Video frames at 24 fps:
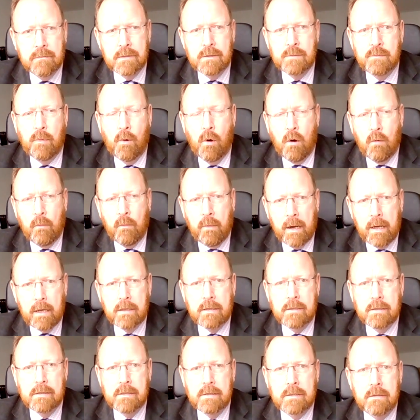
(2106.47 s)
was bought by a
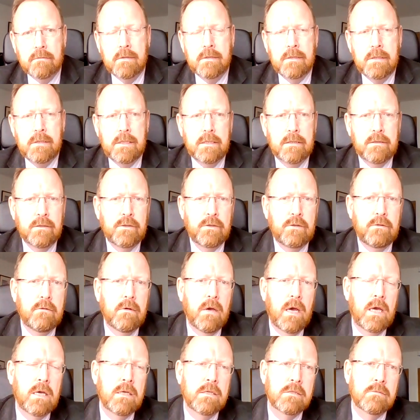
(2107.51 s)
consultancy in the
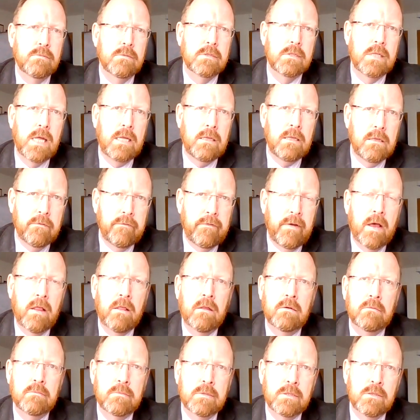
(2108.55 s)
US, was then
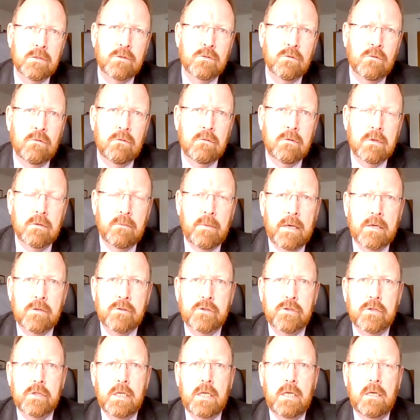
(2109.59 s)
developed and sold
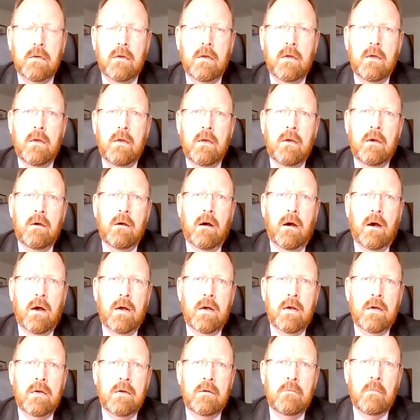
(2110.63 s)
commercially.
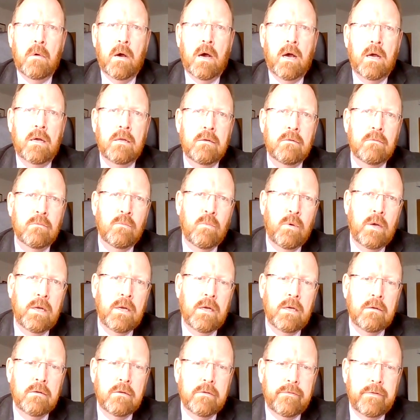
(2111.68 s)
And when
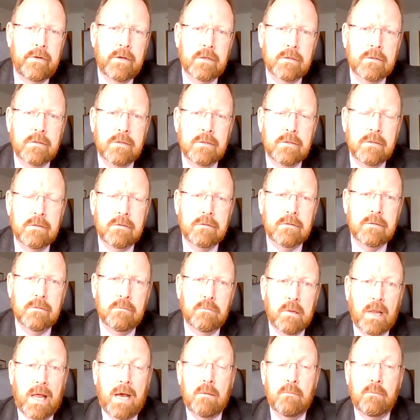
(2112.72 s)
I refer to
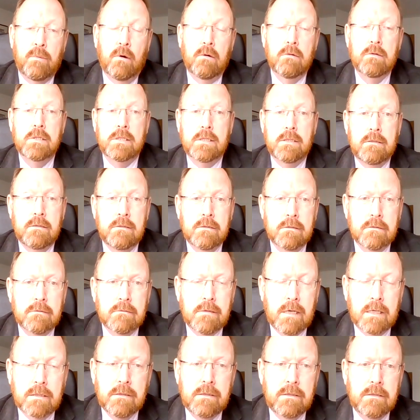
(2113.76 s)
black boxes,
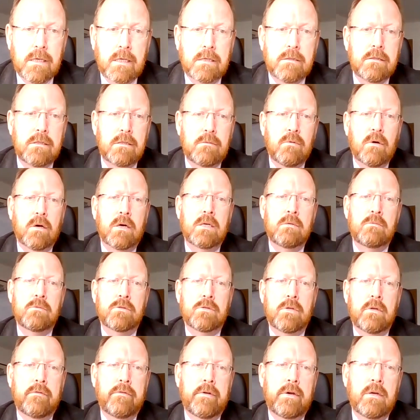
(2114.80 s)
that's essentially what I was
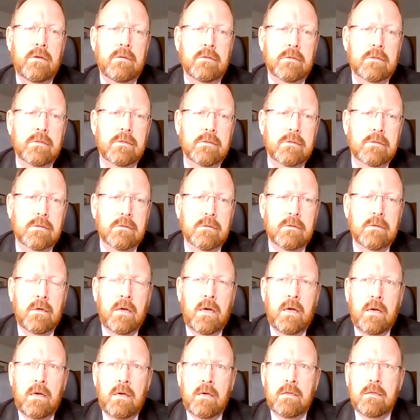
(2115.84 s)
referring to. So
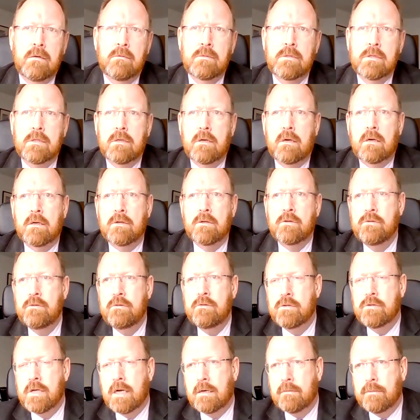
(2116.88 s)
there was a
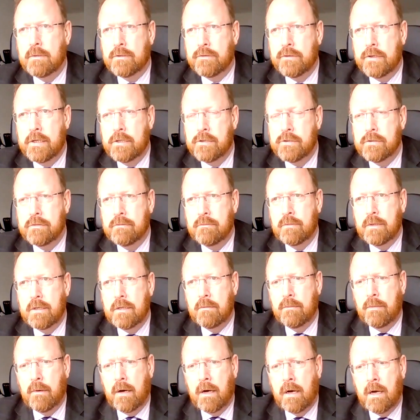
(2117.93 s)
huge arbitration
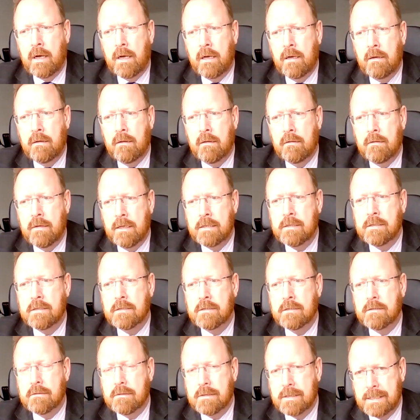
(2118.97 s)
whereby
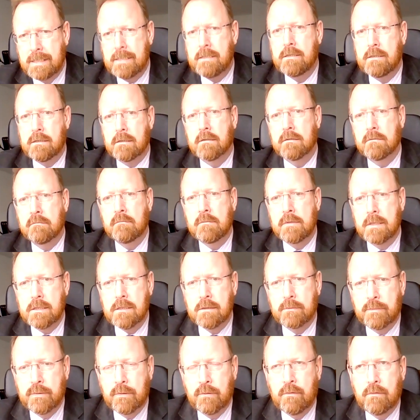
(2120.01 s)
this system, this
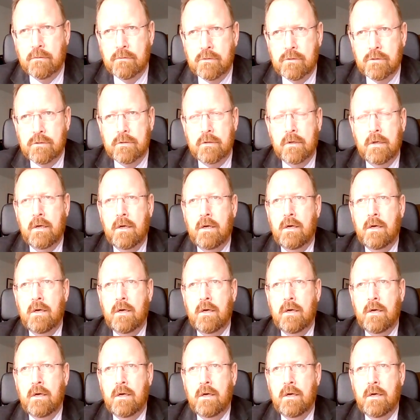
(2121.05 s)
approach,